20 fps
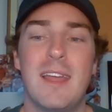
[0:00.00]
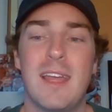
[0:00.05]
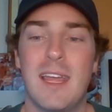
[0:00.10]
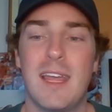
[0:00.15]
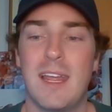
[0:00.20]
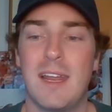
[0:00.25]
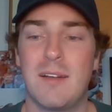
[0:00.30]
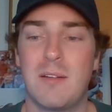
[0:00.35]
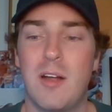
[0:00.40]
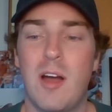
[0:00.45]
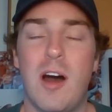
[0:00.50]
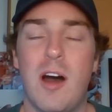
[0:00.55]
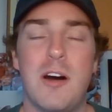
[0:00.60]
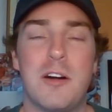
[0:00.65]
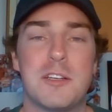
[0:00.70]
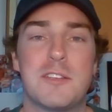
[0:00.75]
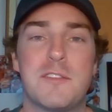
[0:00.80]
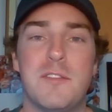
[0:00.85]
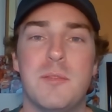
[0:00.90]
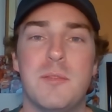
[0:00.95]
in
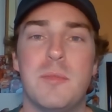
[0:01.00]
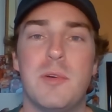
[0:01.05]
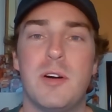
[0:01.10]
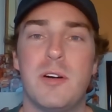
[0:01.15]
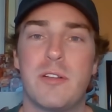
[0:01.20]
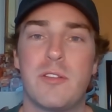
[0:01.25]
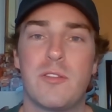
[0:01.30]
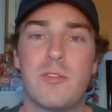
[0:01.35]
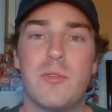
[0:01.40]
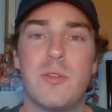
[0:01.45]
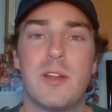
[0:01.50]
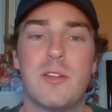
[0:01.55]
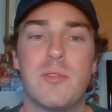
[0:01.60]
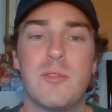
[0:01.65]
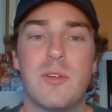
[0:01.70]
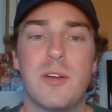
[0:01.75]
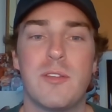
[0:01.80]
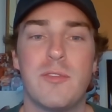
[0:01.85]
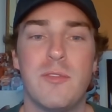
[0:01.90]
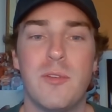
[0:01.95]
college football in
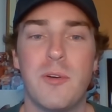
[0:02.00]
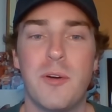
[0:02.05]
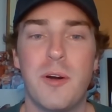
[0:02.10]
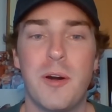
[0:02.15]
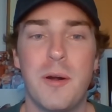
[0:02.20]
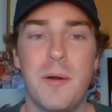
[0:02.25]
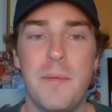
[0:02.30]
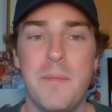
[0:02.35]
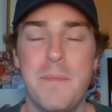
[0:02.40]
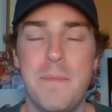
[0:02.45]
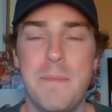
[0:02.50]
2024?